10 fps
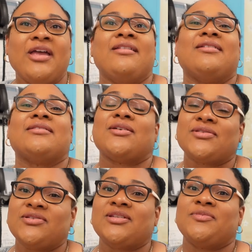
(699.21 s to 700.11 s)
There's
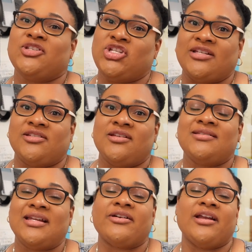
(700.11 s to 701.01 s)
also some suggestions
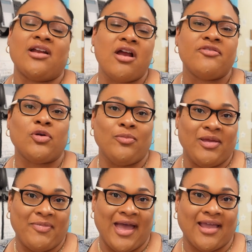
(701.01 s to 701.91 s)
that are in our
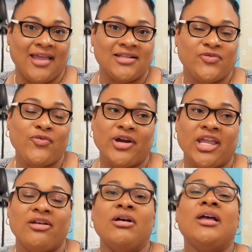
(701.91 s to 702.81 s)
enrollment packets for
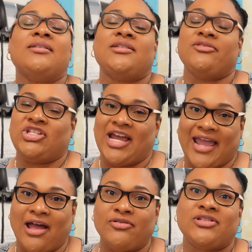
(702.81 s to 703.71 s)
you to check
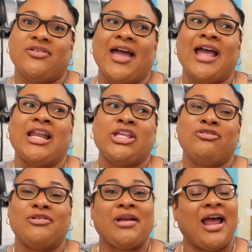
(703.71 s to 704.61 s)
out so that you
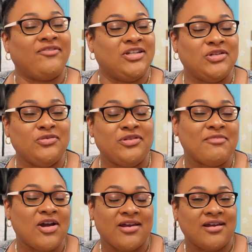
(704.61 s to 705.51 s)
don't have to do the
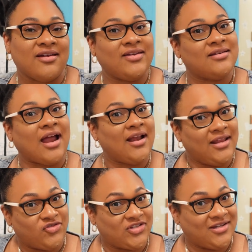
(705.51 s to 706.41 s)
marker if you're not
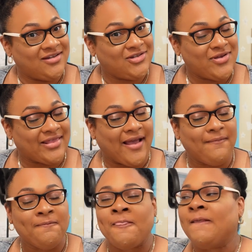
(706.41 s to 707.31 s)
interested in doing that.
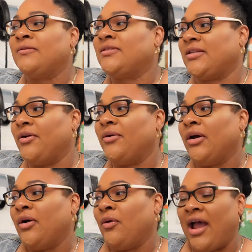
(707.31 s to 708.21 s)
So
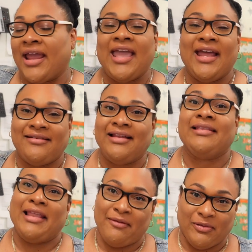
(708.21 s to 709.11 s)
again,
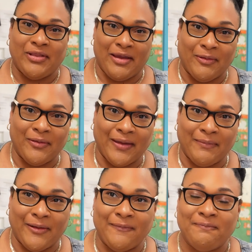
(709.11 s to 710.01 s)
label, label, label.